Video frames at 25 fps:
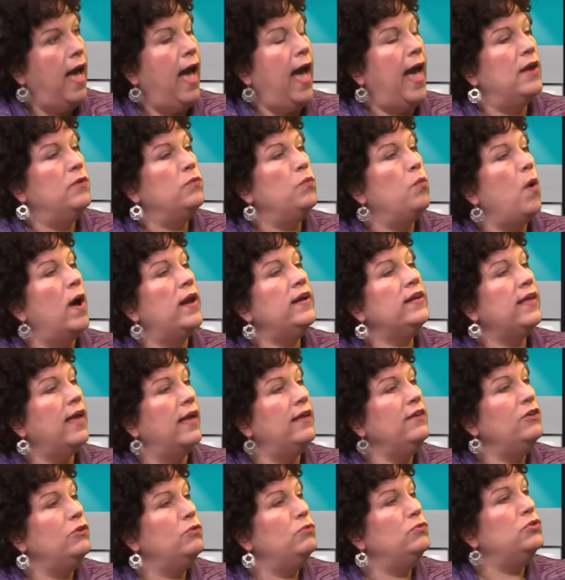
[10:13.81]
And what
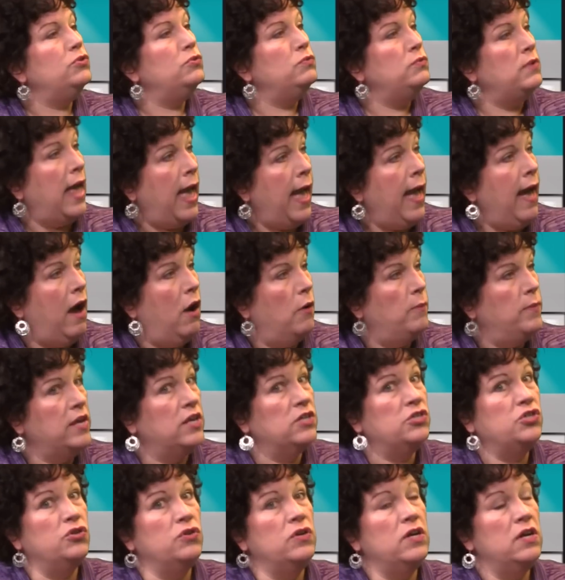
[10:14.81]
can you do now?
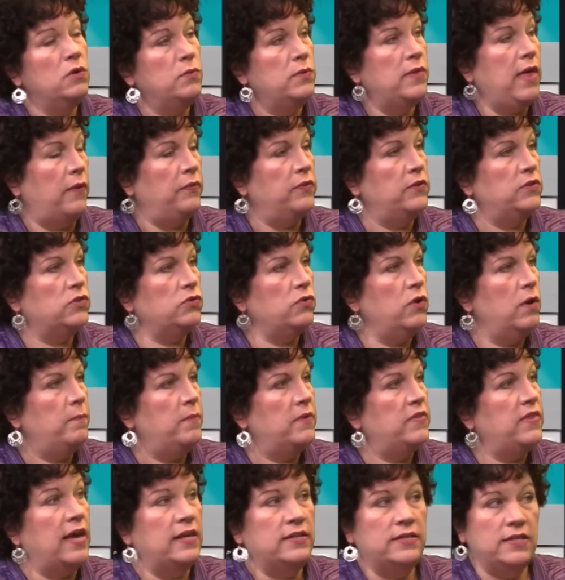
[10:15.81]
Because you're here without the script,
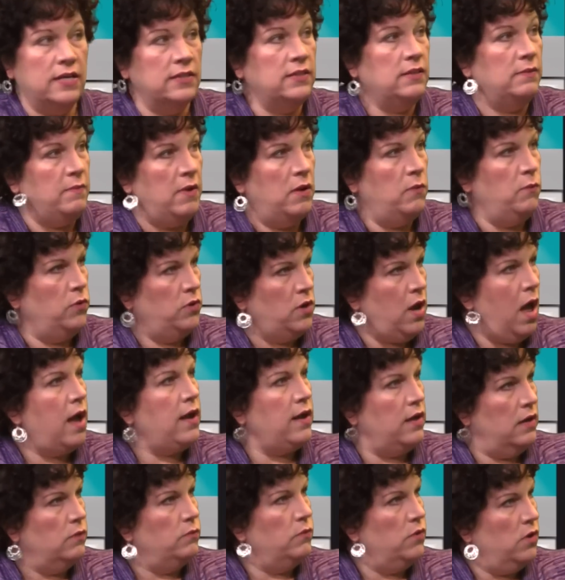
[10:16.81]
but that doesn't mean we're
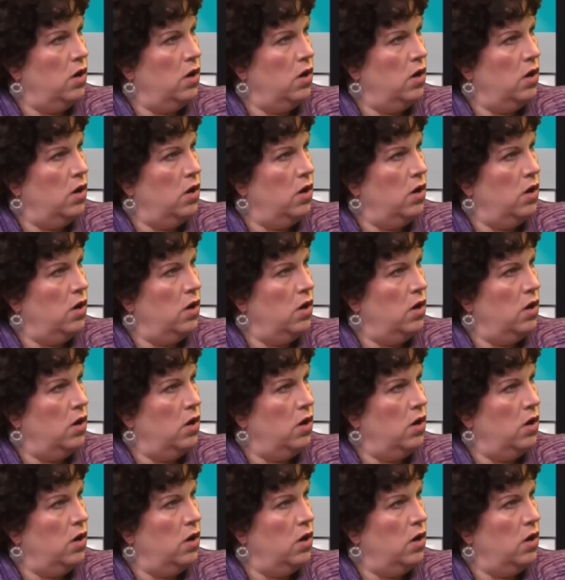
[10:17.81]
not going to